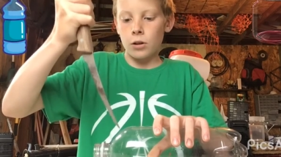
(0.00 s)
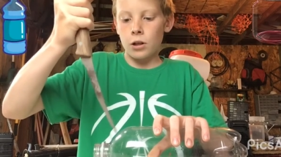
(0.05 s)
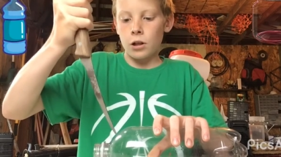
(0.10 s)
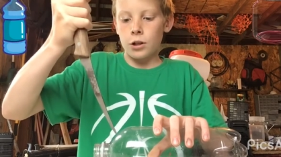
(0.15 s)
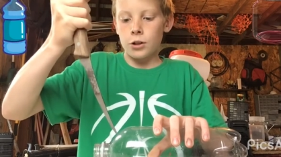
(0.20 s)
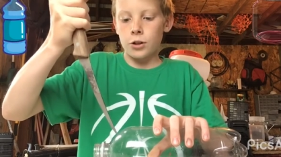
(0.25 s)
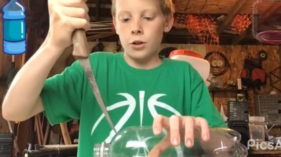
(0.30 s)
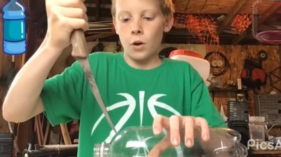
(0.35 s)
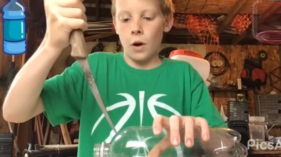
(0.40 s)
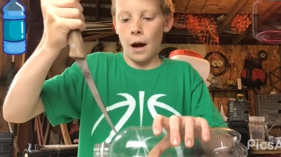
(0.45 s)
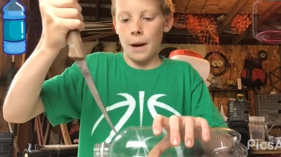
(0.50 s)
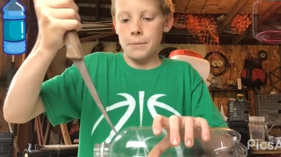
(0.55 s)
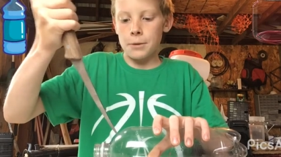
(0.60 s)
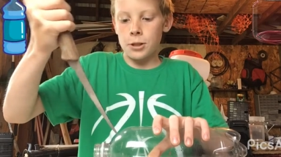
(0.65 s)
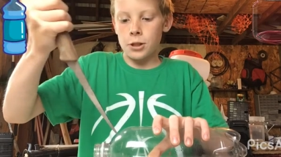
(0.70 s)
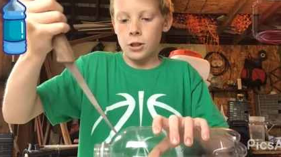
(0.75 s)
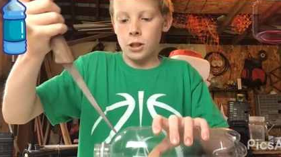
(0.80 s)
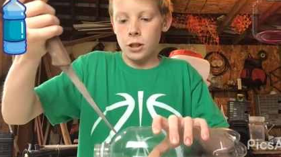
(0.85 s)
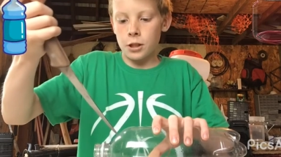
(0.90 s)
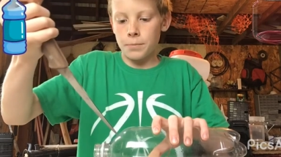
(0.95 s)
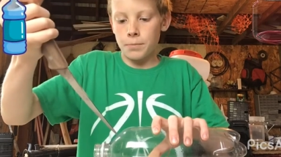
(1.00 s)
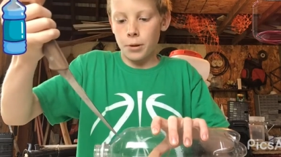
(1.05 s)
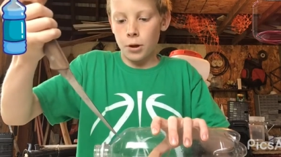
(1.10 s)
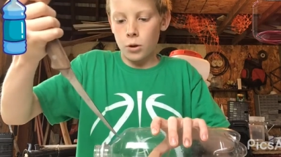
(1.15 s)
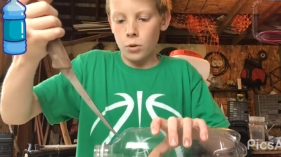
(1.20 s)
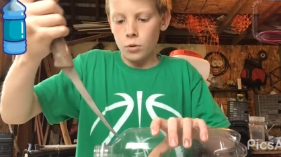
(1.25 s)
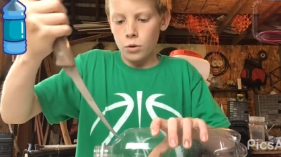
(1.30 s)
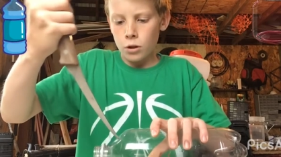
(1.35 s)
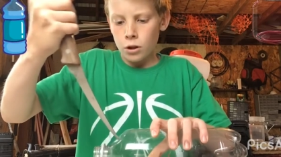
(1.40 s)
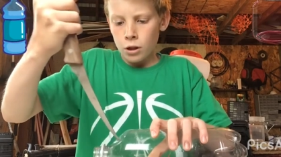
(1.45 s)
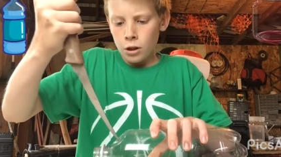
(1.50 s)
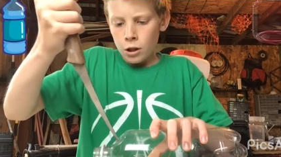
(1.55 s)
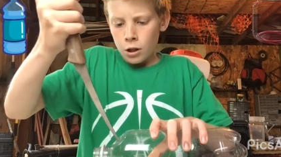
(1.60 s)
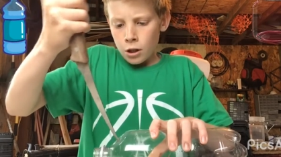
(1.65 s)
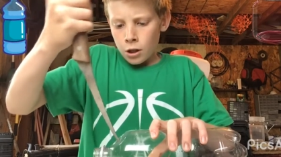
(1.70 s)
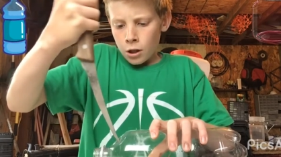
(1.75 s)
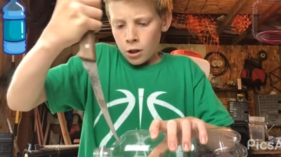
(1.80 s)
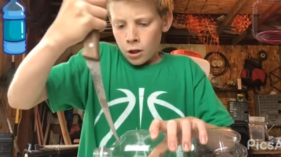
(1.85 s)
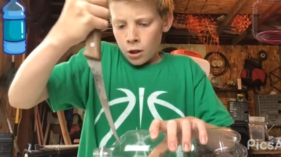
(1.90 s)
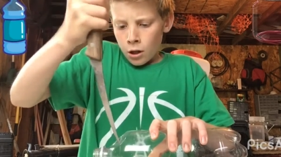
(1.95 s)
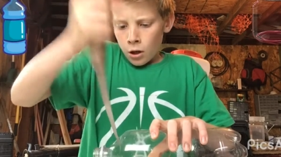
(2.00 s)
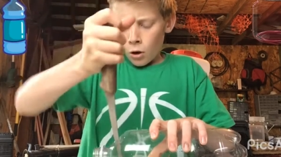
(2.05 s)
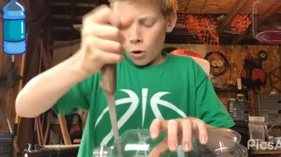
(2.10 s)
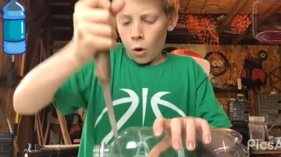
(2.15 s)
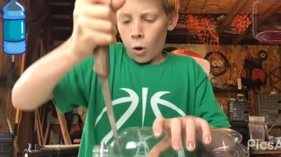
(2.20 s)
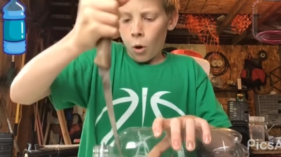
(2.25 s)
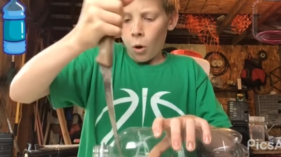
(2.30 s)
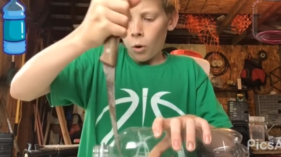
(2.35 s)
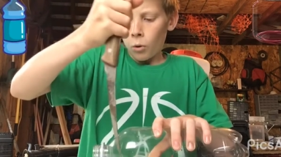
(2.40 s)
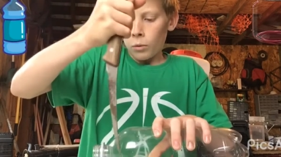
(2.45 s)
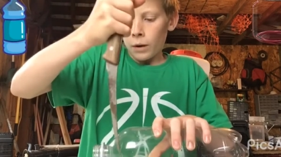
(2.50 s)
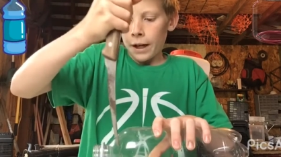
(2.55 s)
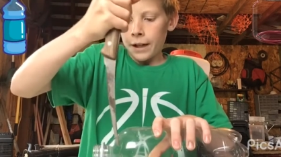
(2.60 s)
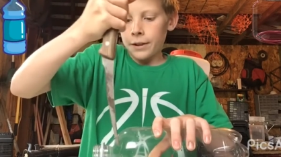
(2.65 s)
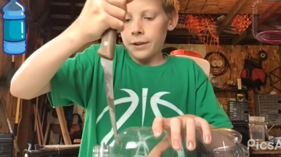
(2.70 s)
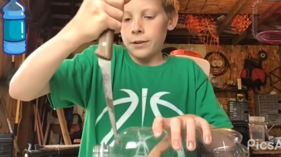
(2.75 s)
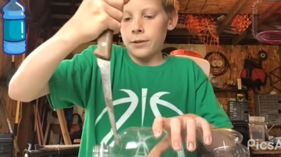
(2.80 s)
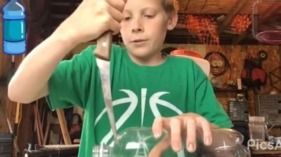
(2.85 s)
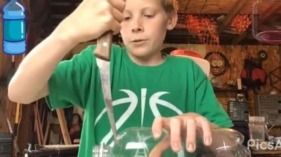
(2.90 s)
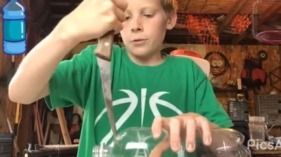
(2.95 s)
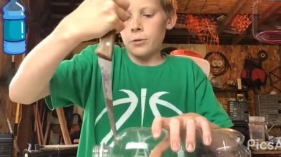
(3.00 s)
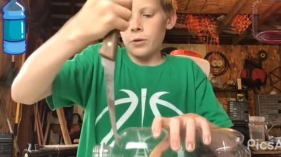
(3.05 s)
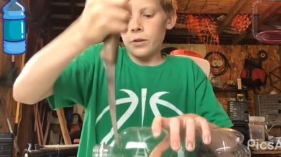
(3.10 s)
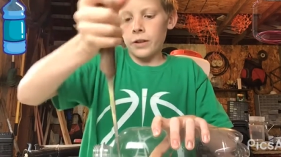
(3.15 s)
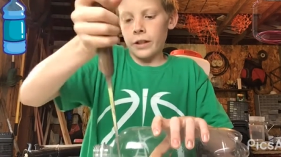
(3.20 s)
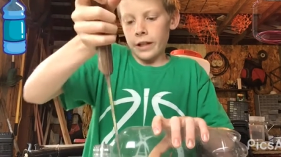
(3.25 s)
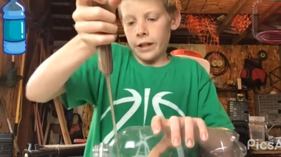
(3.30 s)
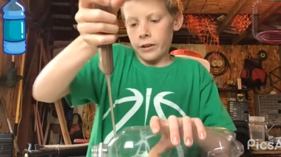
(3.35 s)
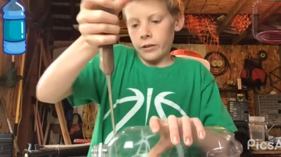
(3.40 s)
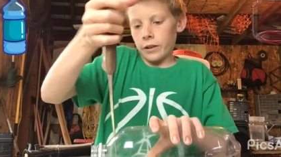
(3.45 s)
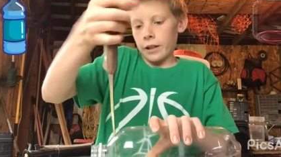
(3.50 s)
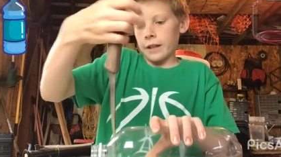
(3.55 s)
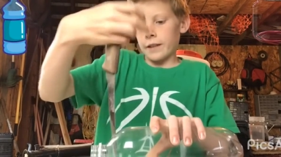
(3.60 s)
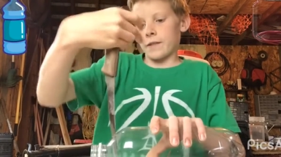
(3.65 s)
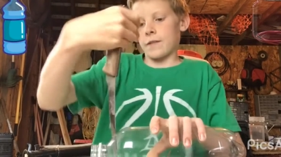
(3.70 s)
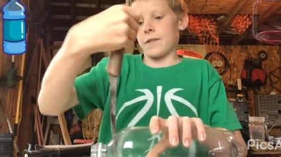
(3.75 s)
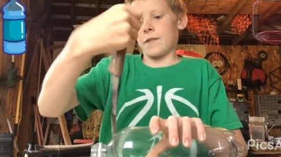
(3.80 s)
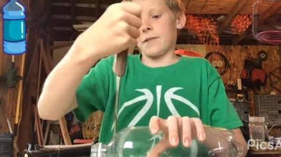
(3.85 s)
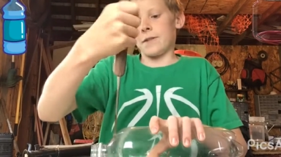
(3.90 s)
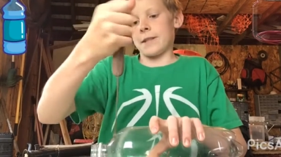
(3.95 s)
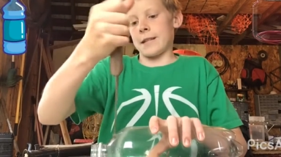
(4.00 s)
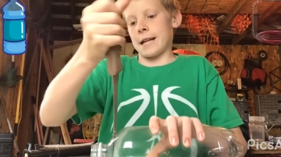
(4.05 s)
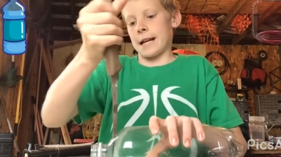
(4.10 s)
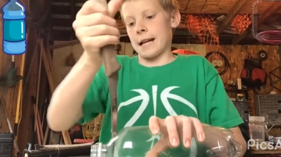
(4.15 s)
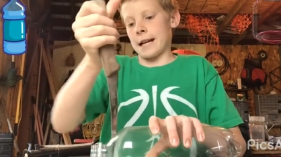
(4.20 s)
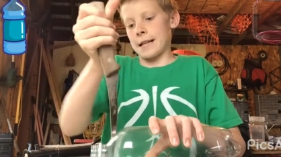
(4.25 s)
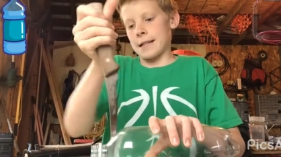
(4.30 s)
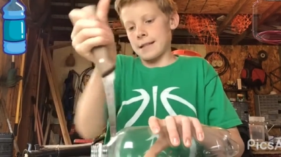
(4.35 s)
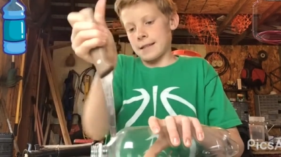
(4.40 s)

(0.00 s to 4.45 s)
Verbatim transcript: So I'm just going to poke a hole right through there like that.